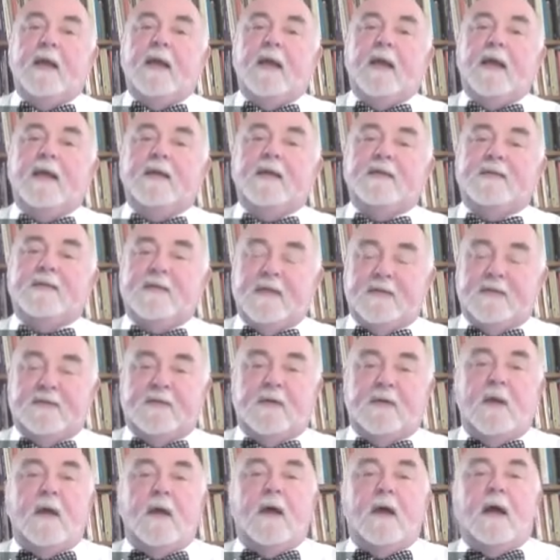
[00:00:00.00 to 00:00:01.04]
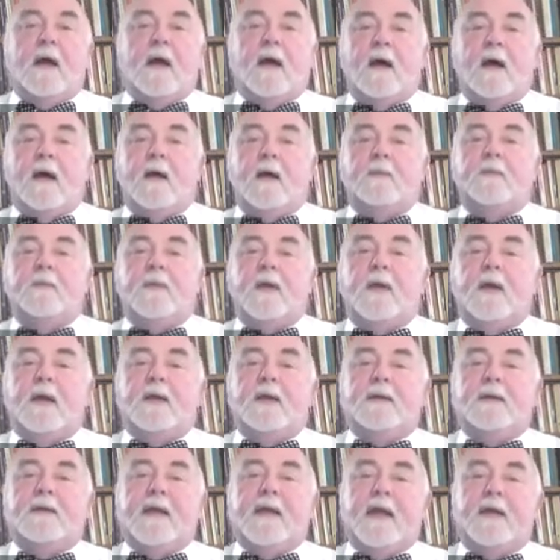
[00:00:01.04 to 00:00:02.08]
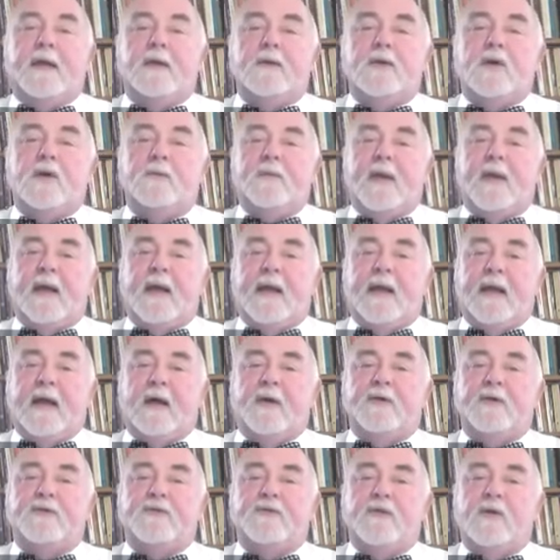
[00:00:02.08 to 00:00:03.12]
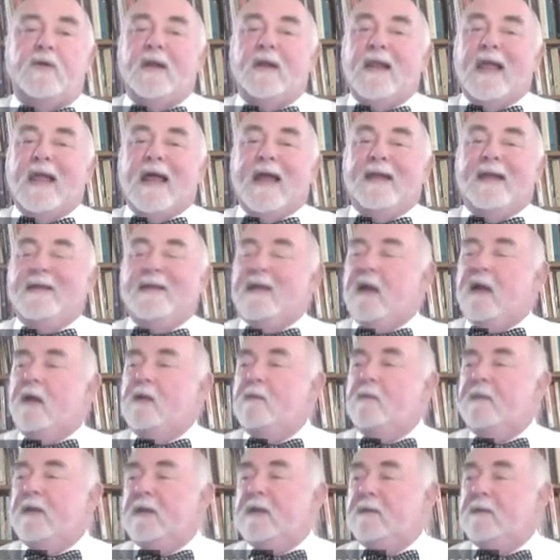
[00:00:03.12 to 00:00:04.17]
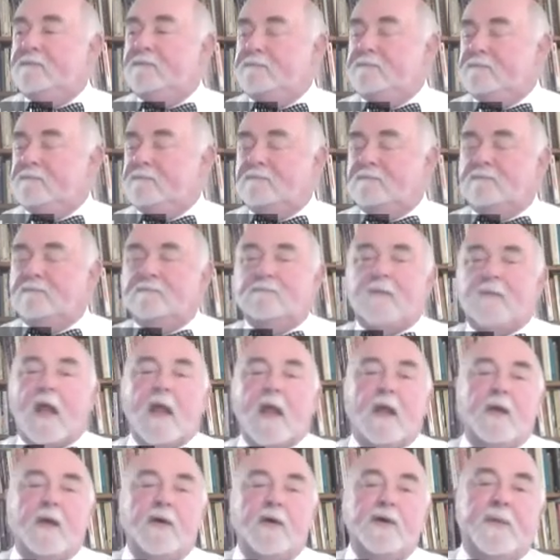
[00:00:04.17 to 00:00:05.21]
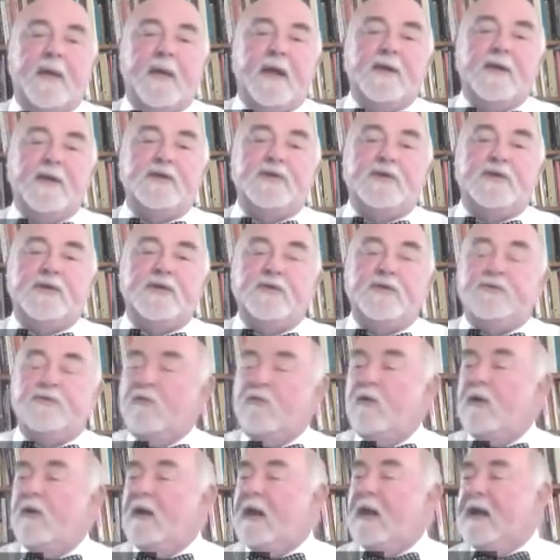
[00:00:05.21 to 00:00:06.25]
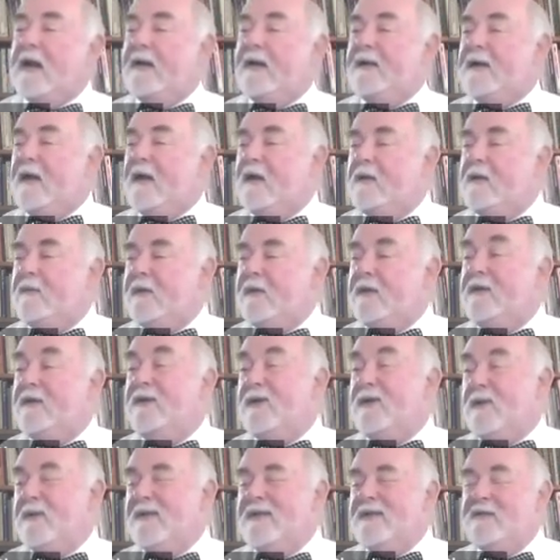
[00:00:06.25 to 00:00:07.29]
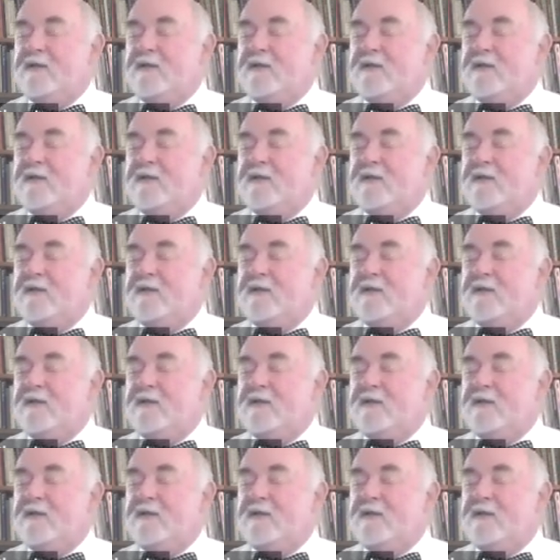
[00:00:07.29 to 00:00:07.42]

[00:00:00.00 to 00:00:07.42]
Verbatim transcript: is this: um, take your notepad out, draw a line down the middle. Go to page two, draw a line down the middle. You know where this is